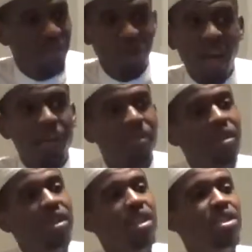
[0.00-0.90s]
whatever
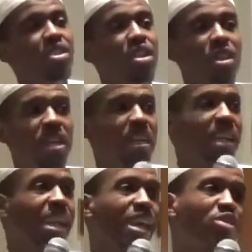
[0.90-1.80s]
is your
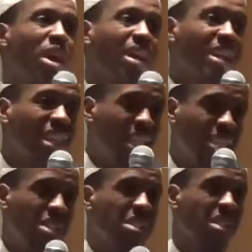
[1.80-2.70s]
electronic
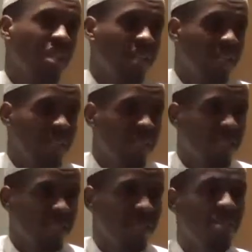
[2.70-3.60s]
leash,
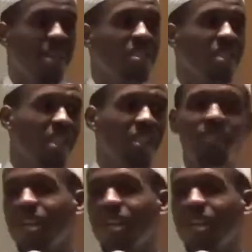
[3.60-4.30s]
you need to leave